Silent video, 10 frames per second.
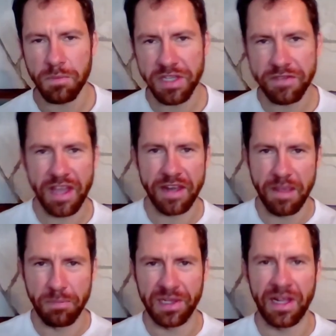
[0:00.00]
believe
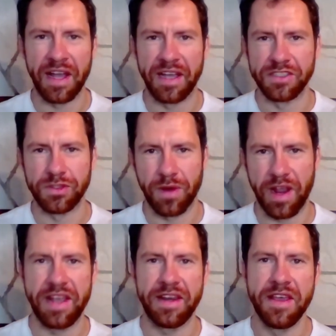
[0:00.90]
that applies,
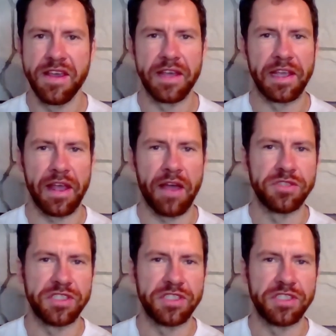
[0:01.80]
right? Like that